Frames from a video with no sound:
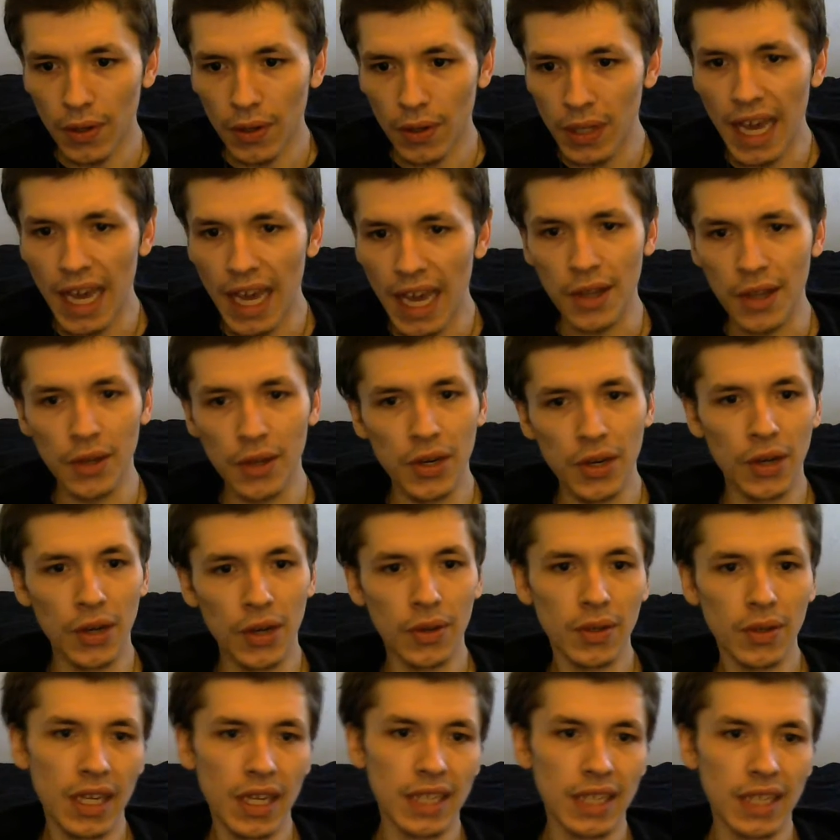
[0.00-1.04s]
yeah,
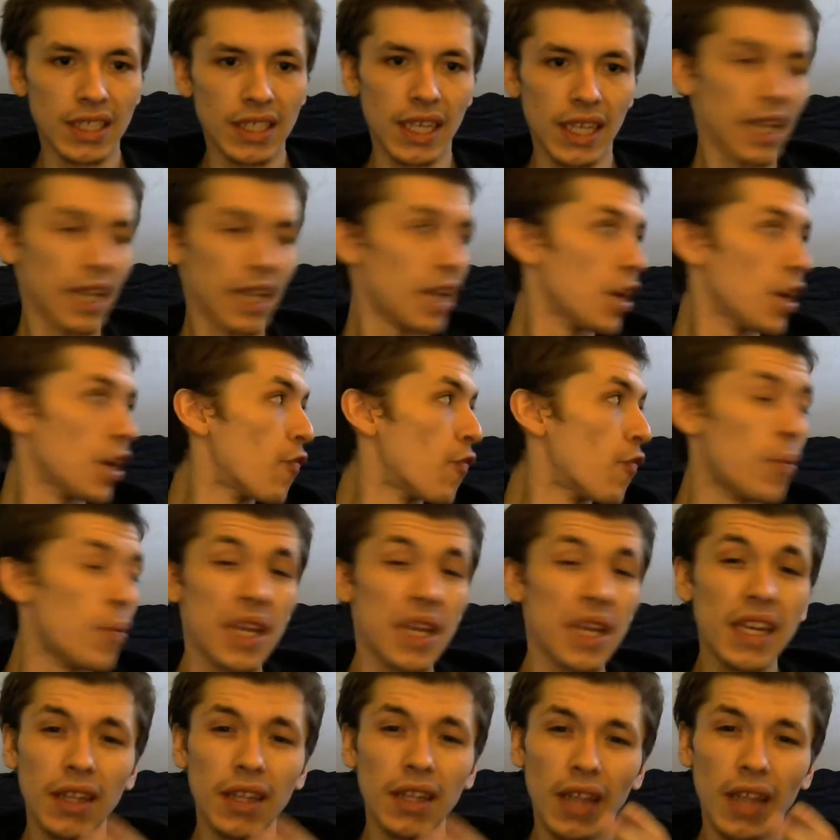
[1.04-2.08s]
and it's like for
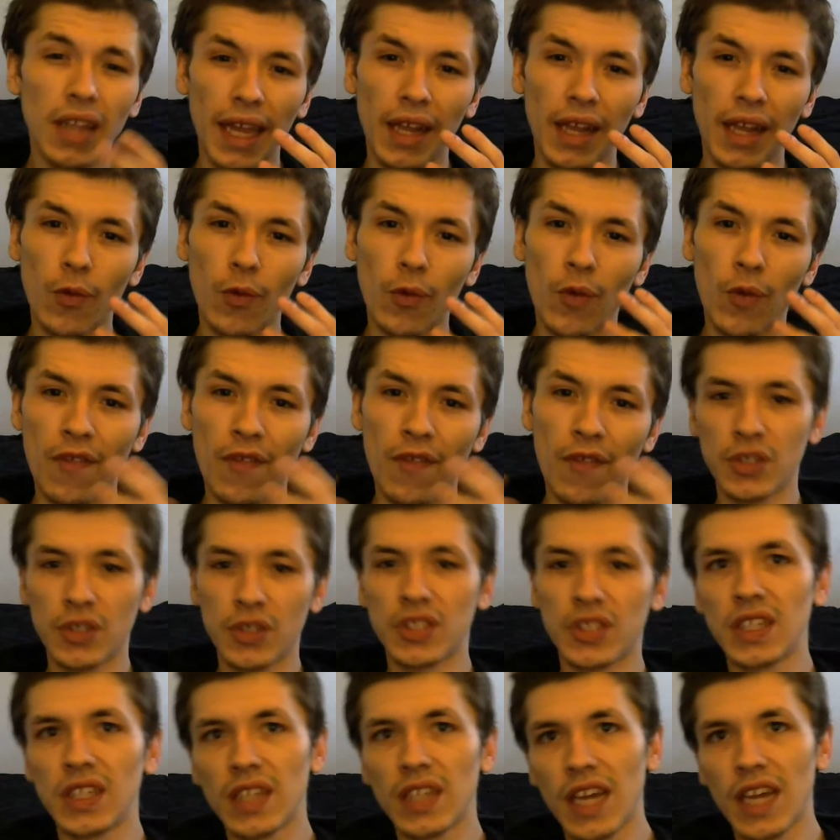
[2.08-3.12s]
me, like when I first
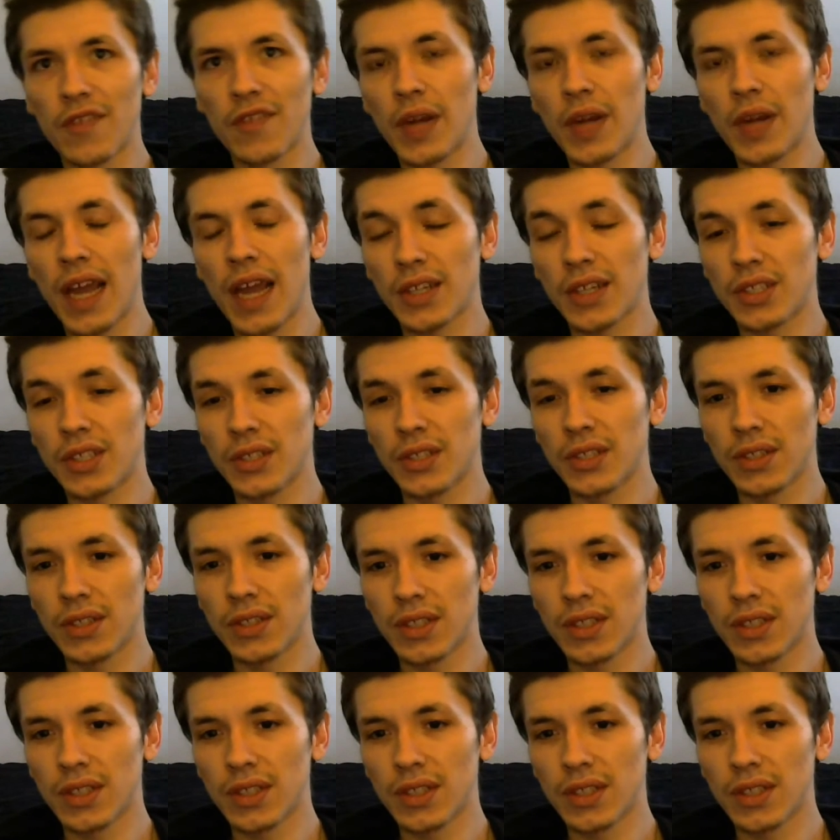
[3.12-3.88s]
seen live reactions,